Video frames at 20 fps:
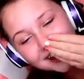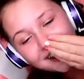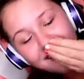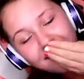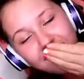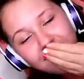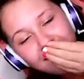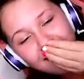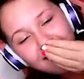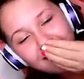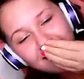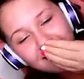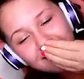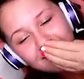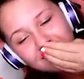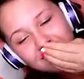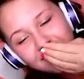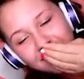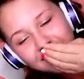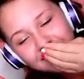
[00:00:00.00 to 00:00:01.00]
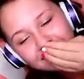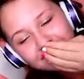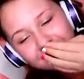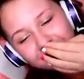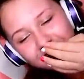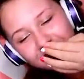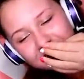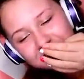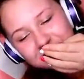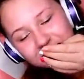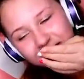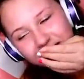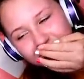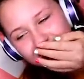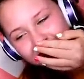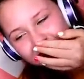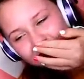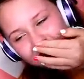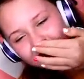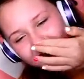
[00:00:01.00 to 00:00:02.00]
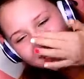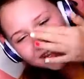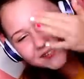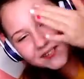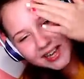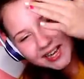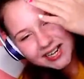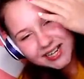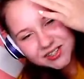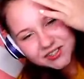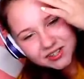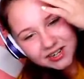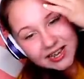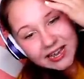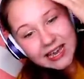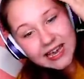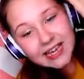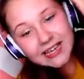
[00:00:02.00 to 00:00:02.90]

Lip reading: Oh my gosh, I cannot believe I literally,